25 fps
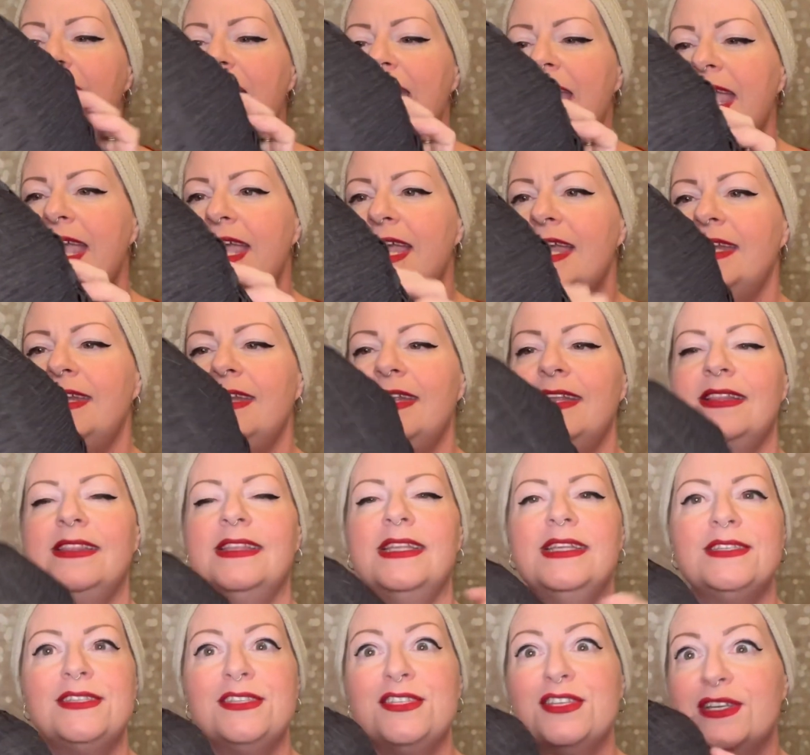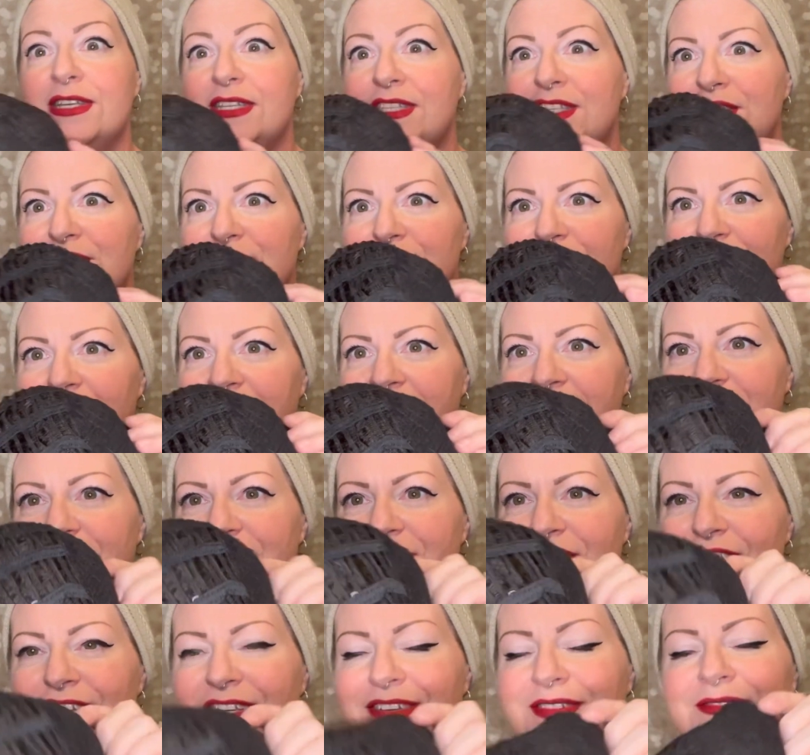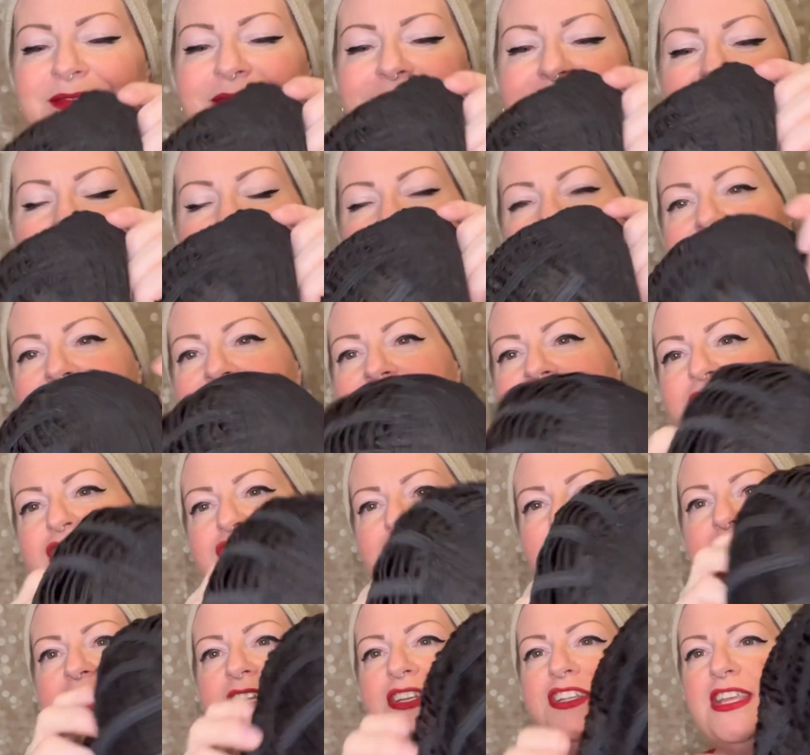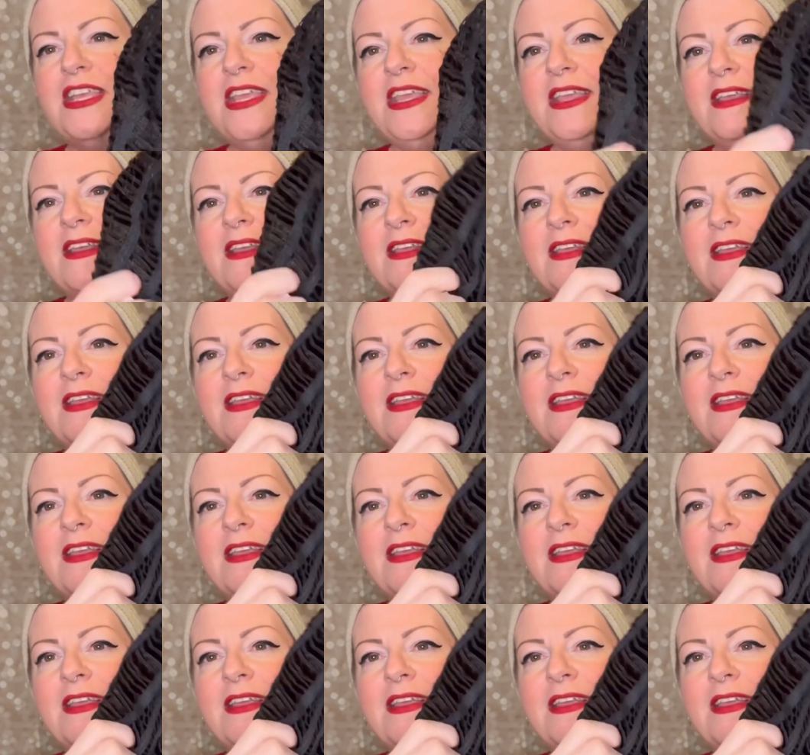And let's look at the stretch. Is it stretchy?